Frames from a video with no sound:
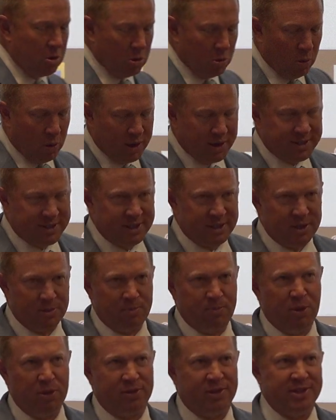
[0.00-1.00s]
wanted to
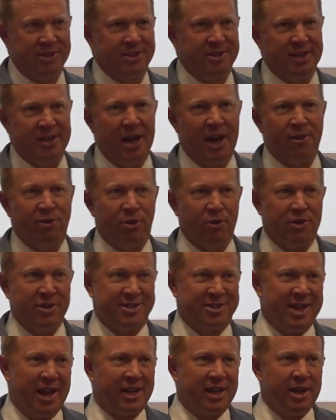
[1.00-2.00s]
put this together. The
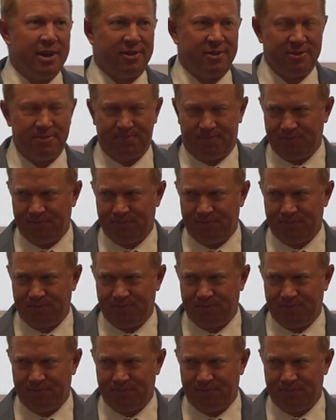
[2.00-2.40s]
second